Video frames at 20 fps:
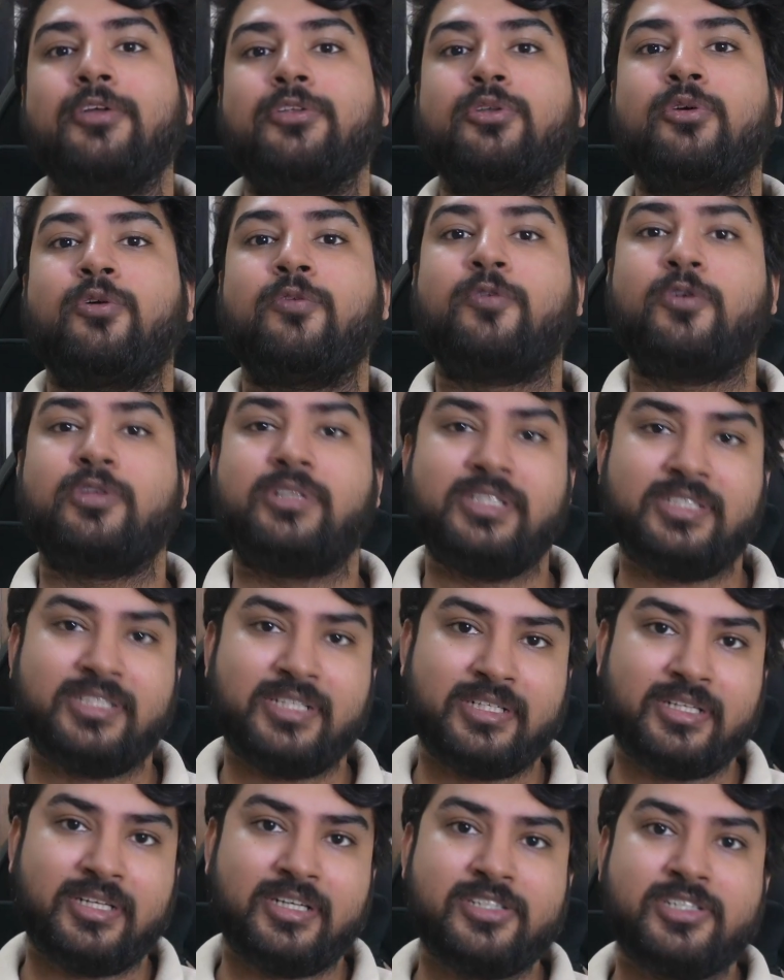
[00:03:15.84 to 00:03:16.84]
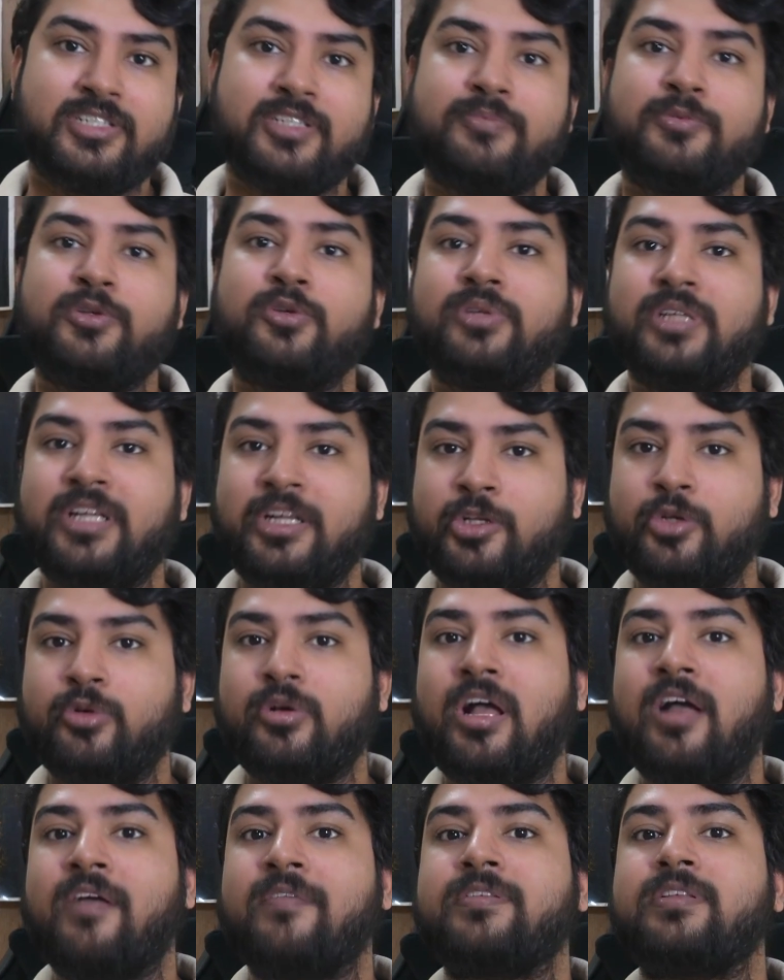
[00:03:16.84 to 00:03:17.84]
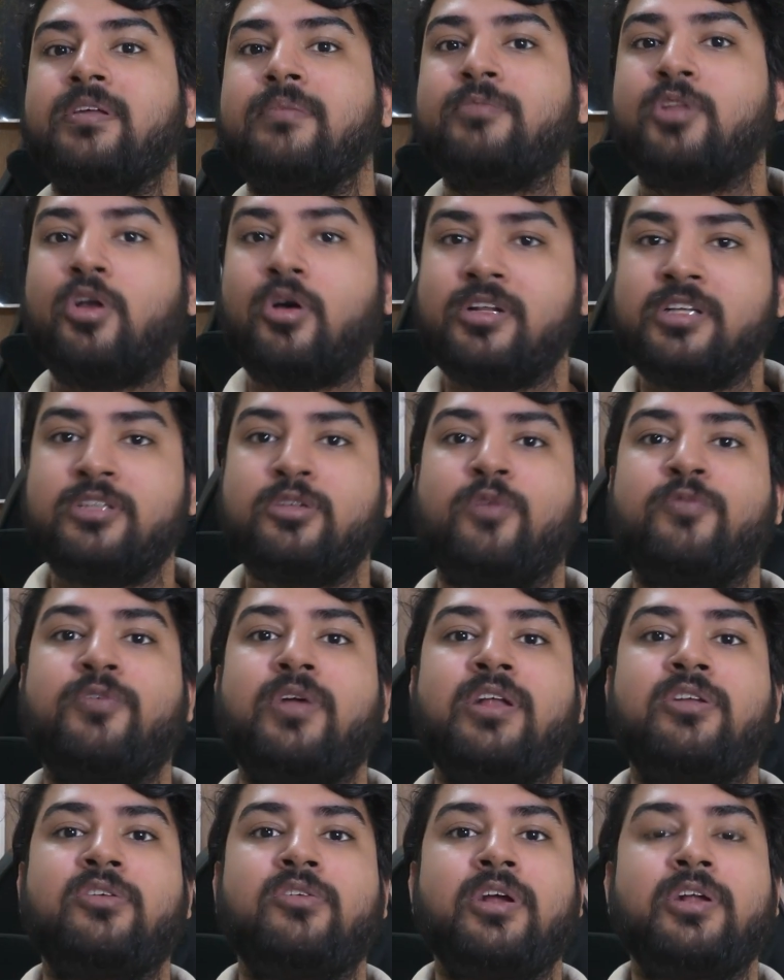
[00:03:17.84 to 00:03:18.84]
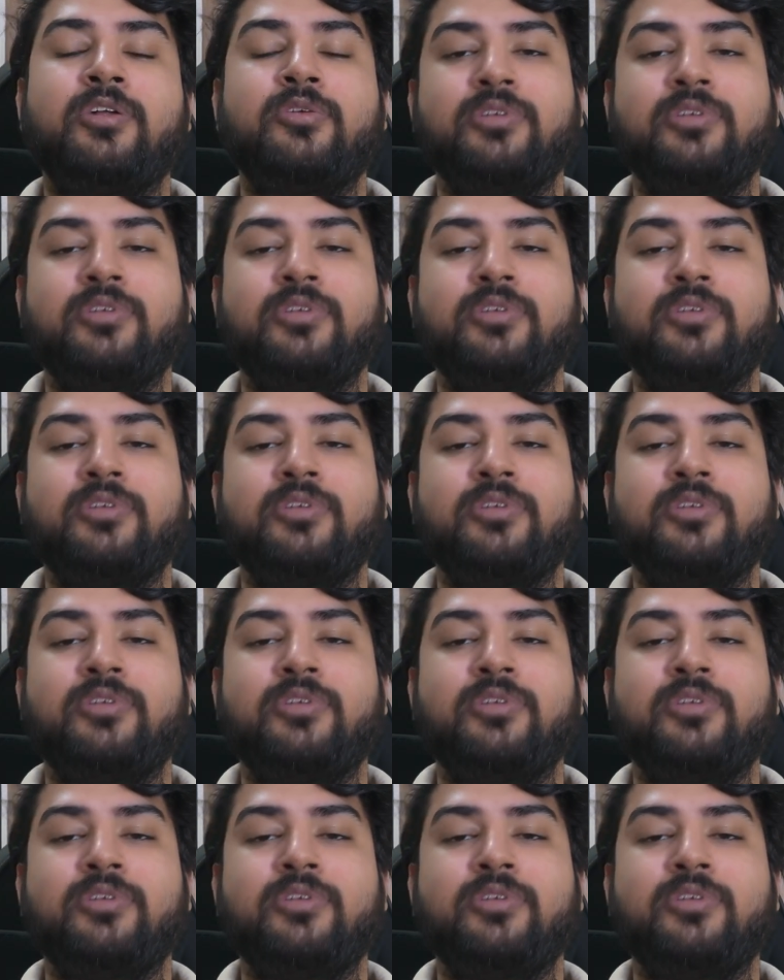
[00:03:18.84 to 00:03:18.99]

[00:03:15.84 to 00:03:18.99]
So for this internship, you need to have some knowledge of Android.